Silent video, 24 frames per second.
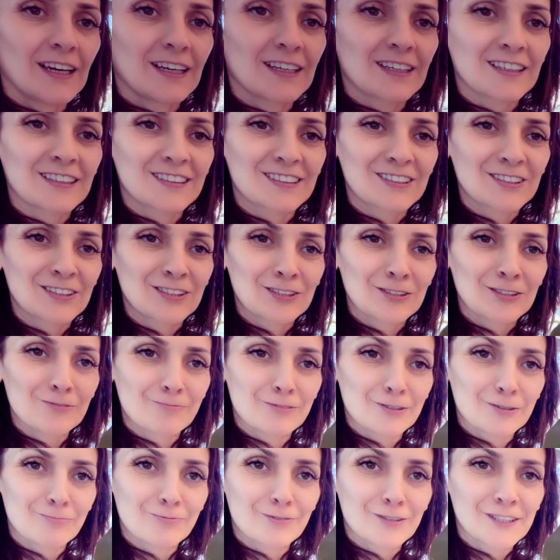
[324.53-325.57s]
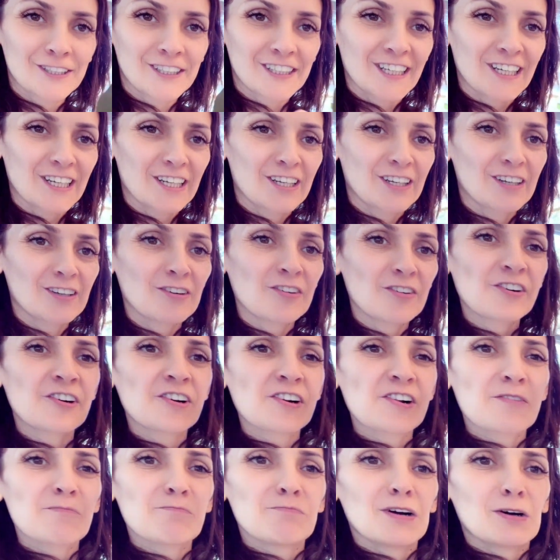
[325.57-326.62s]
and it's super pretty.
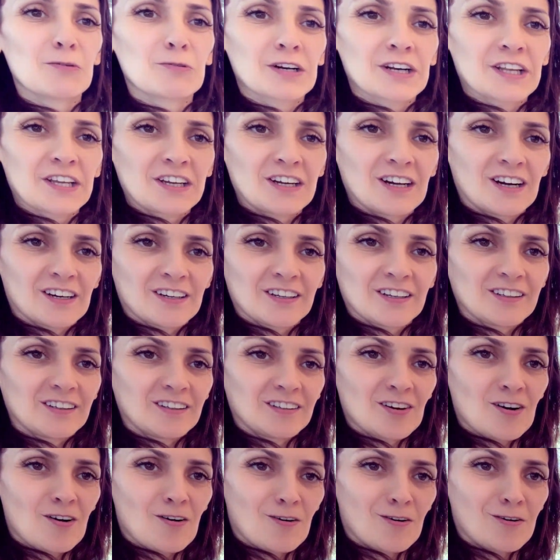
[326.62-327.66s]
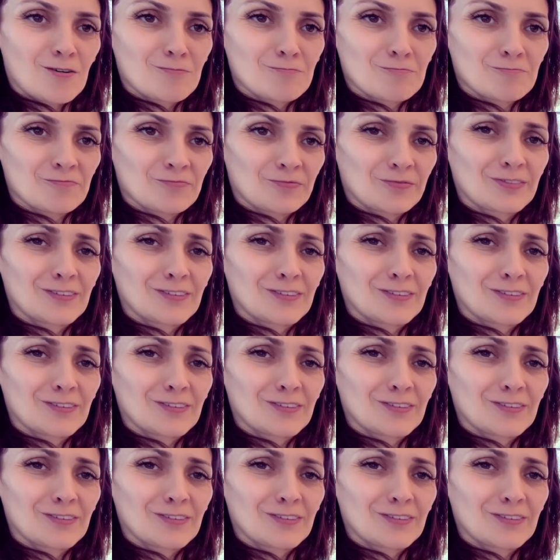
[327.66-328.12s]
But when I got it home,